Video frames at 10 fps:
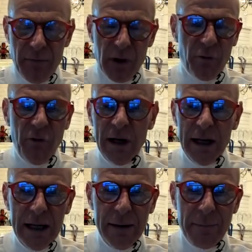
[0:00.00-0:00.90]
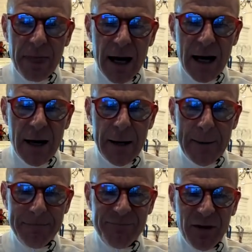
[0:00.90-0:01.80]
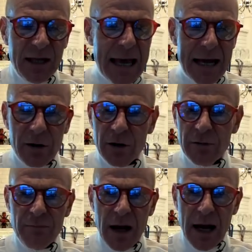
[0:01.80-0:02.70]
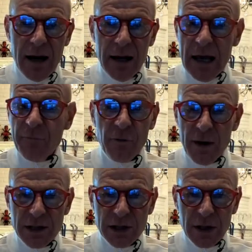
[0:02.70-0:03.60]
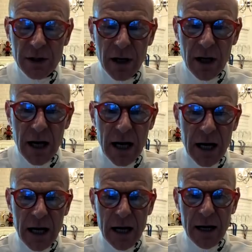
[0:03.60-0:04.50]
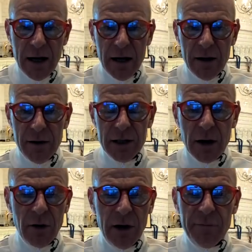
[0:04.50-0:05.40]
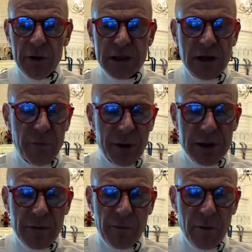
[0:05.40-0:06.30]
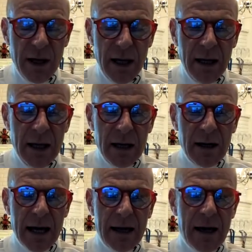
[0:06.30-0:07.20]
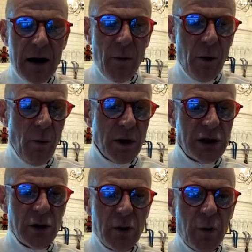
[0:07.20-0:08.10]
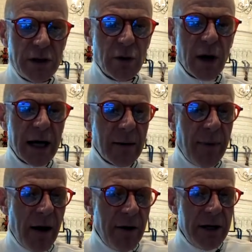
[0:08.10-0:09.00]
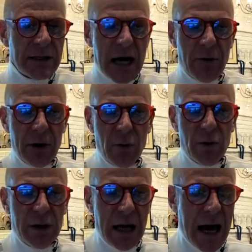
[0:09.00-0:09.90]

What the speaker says: really gather information, not only for yourself, but also for me, like what you like about it, how you